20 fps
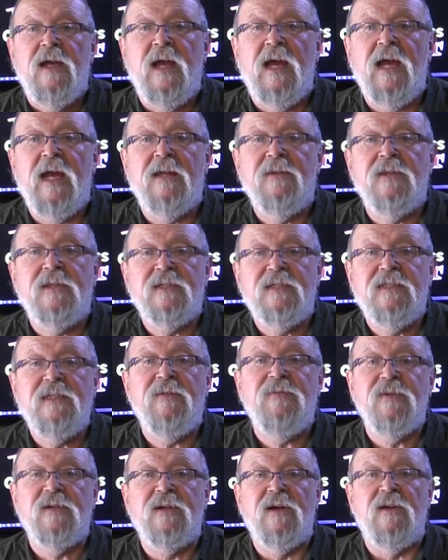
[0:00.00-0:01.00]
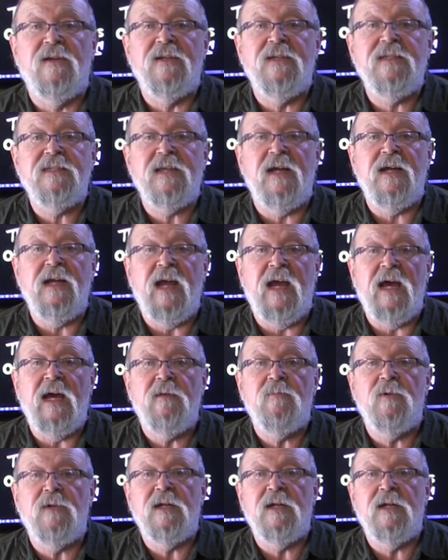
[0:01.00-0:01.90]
and the difficulties I had